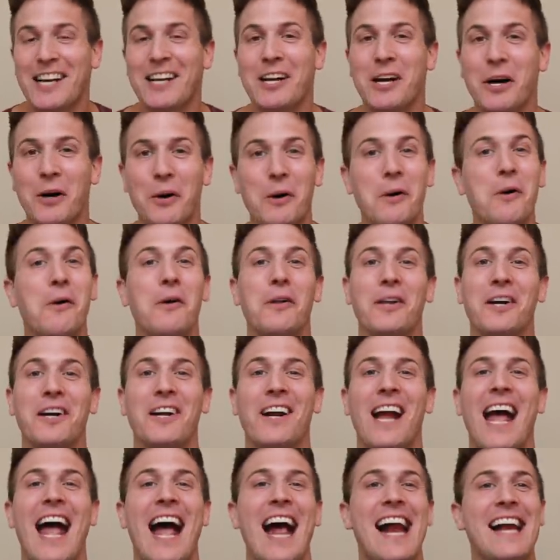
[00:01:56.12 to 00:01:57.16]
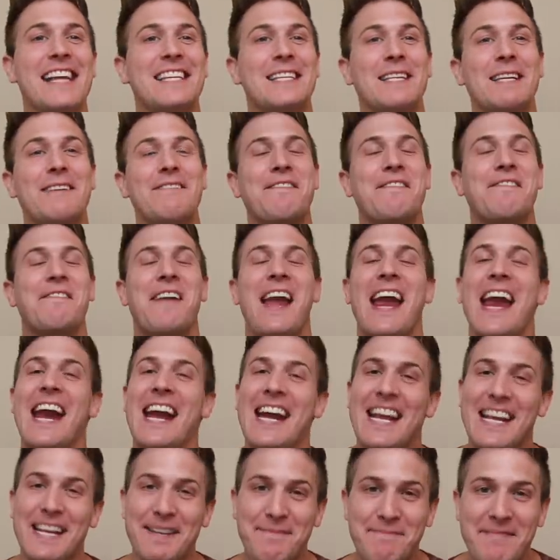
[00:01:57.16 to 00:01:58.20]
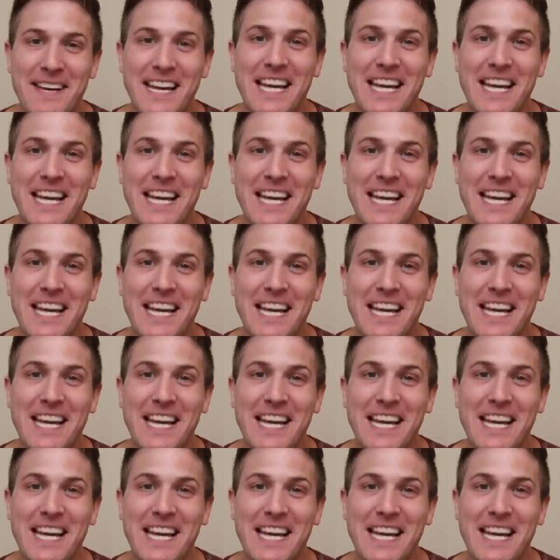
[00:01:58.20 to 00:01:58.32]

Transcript: Cooler has evaded